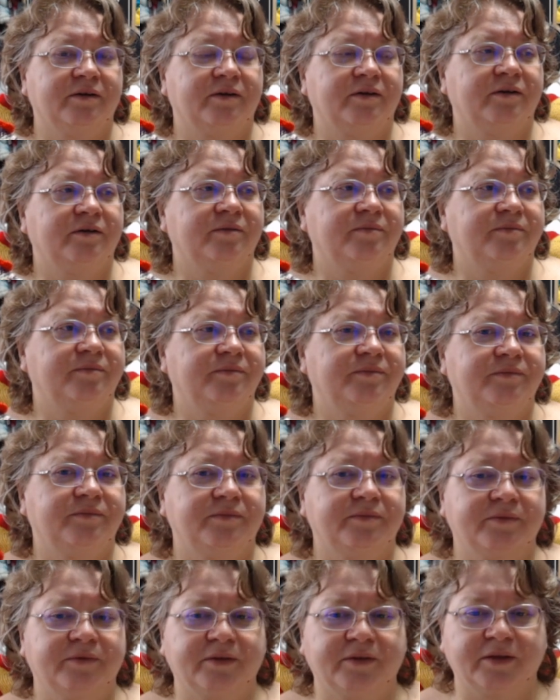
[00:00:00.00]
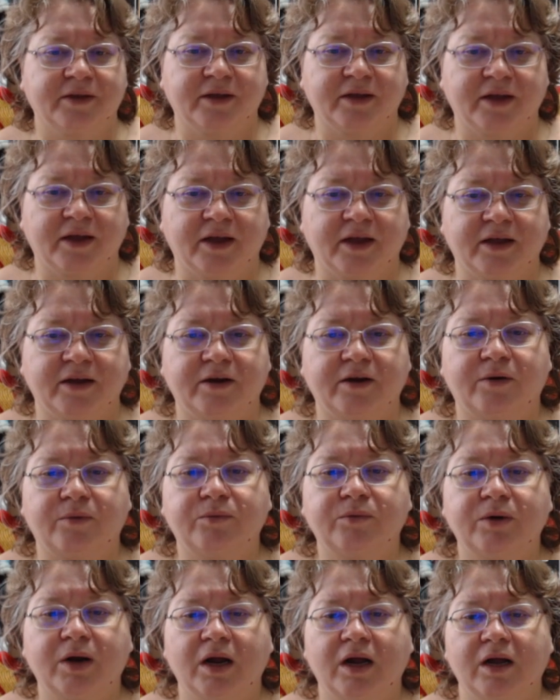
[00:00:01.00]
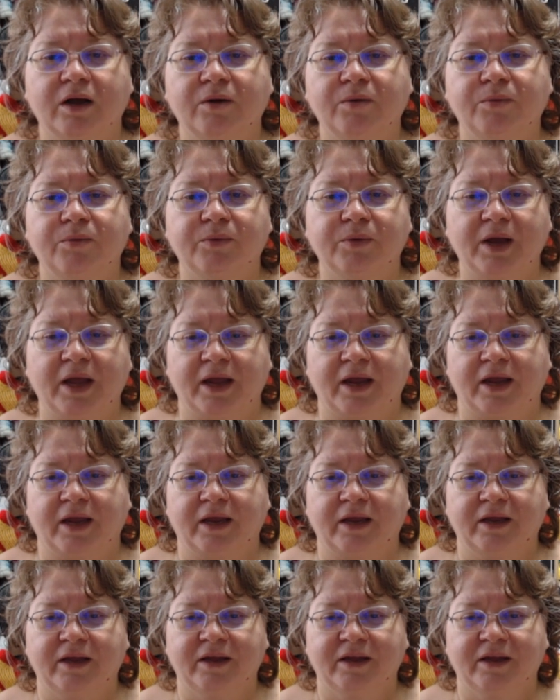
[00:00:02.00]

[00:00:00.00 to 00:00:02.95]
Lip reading: Oh, wrong way.